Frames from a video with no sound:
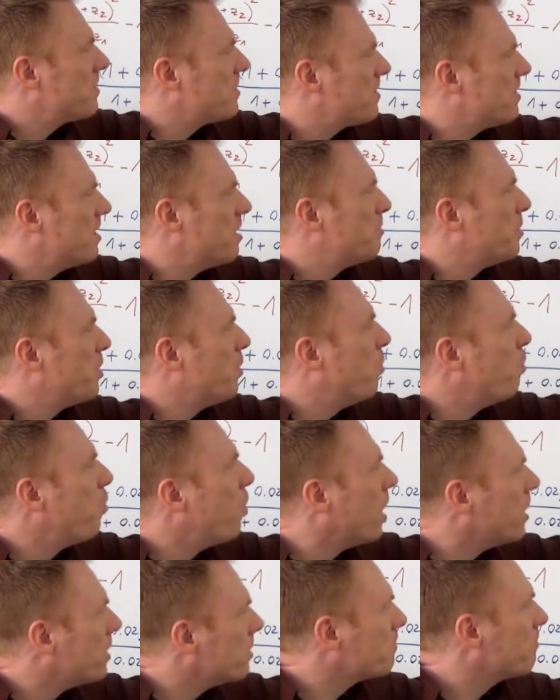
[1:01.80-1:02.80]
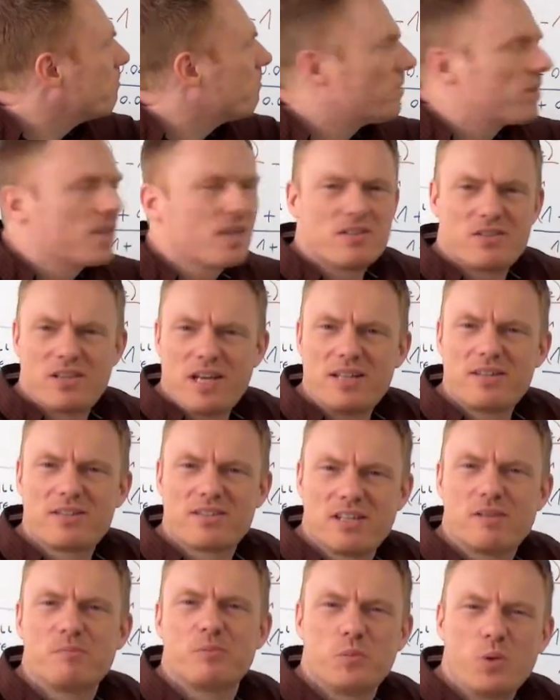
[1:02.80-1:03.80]
sub 1. Z
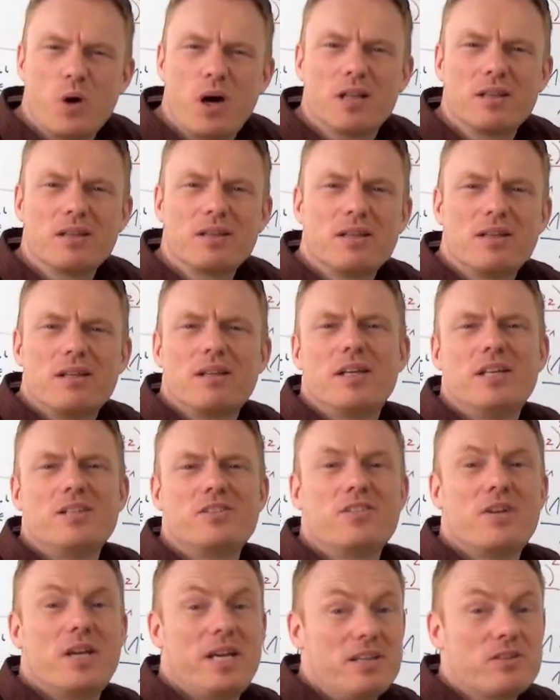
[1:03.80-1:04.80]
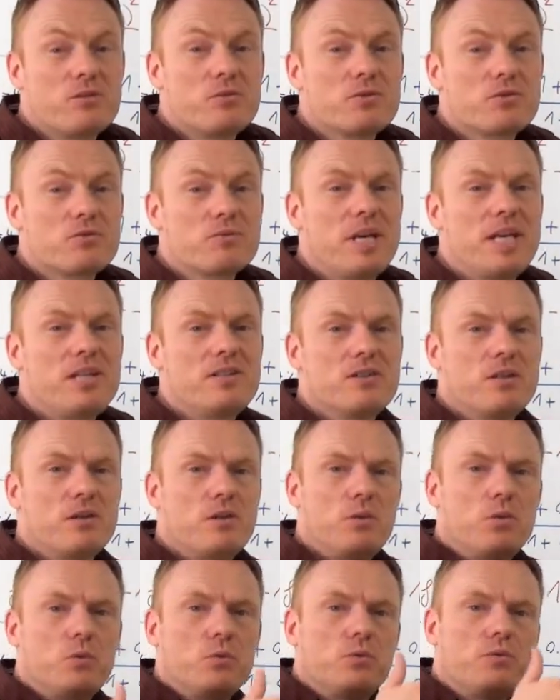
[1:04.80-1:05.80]
sub 1 is the interest rate
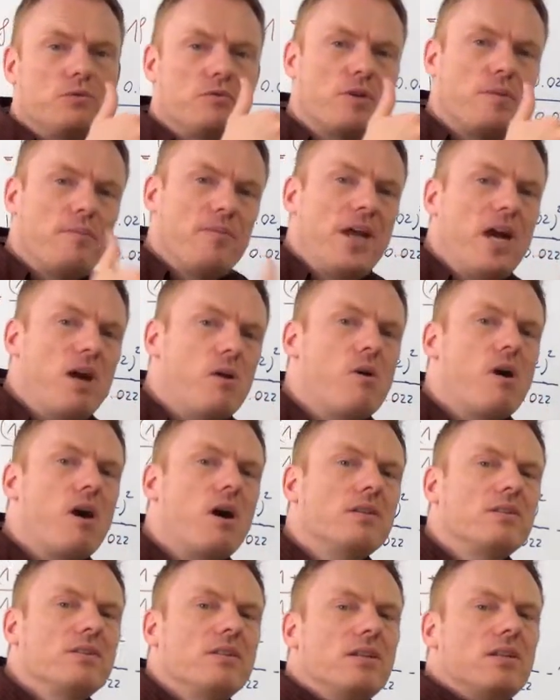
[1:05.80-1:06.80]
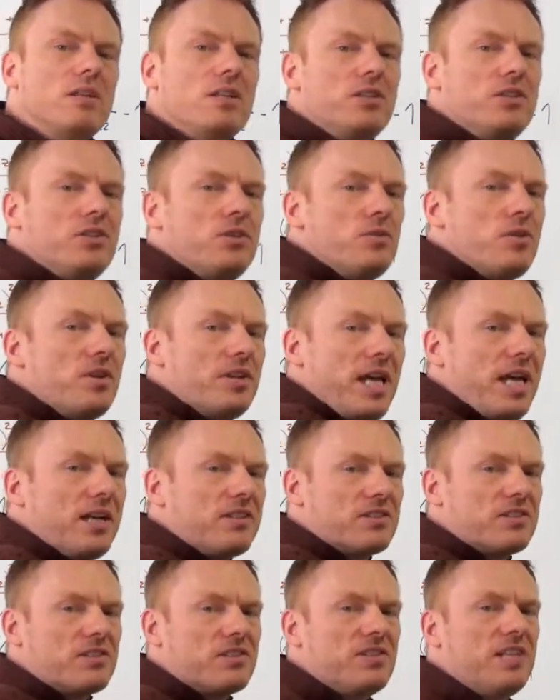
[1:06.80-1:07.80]
from now on to the
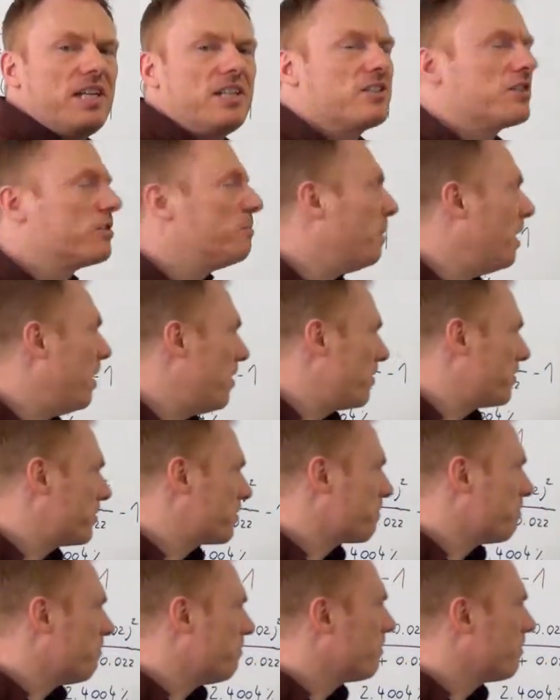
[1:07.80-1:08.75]
next 6 months.